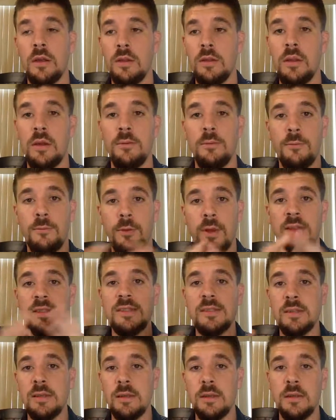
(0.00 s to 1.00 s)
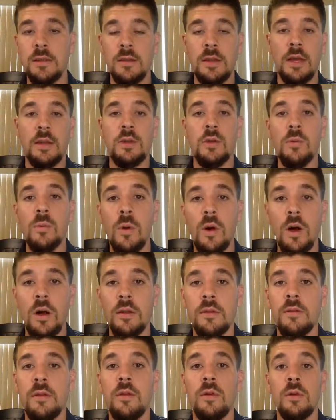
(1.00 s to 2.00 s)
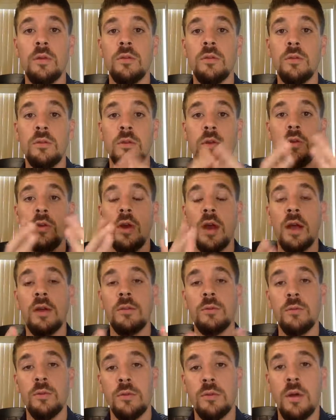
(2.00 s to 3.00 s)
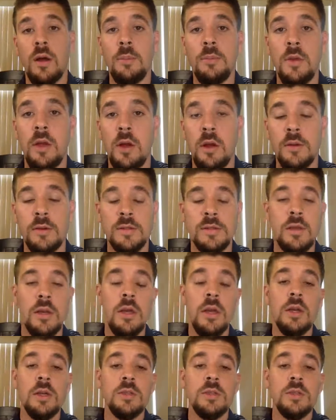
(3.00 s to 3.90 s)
the frenzy that you want in order to sell your house for top dollars.